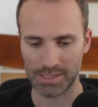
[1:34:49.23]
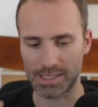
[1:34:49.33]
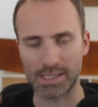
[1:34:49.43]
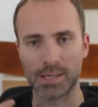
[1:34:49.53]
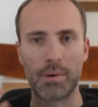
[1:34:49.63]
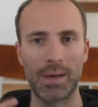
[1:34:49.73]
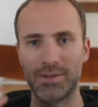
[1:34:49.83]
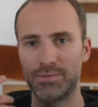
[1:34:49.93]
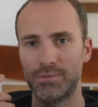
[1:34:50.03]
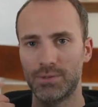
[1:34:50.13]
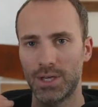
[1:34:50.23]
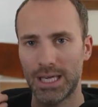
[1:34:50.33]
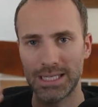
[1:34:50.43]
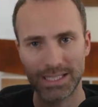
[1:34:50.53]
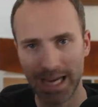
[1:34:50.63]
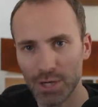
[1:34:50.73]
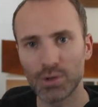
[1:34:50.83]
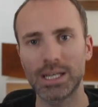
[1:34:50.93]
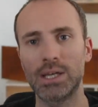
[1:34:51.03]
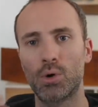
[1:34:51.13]
let's say, some amount of
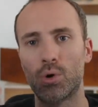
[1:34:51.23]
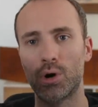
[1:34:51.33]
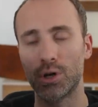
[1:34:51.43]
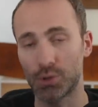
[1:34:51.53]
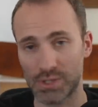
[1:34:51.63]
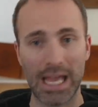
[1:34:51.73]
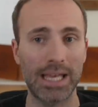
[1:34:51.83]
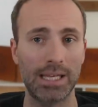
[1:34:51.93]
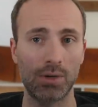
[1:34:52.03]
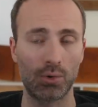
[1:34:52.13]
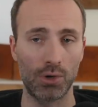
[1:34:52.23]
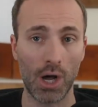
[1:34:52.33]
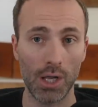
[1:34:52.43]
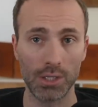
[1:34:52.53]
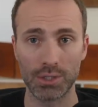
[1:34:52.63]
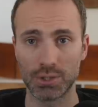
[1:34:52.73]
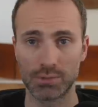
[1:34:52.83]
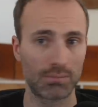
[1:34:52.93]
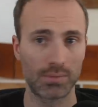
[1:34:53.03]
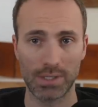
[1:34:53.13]
integrity or understanding or
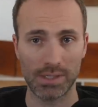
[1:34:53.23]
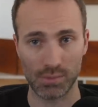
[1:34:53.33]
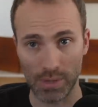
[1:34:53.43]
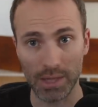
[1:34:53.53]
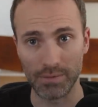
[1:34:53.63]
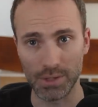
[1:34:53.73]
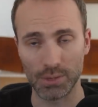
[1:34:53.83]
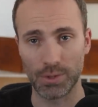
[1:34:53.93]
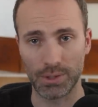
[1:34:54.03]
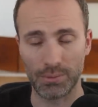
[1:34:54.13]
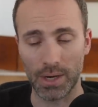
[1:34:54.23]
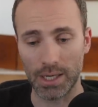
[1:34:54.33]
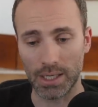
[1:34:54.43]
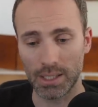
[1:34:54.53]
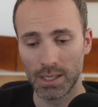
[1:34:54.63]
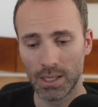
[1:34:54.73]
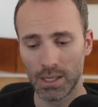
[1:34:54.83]
knowledge that's relevant to what they're writing.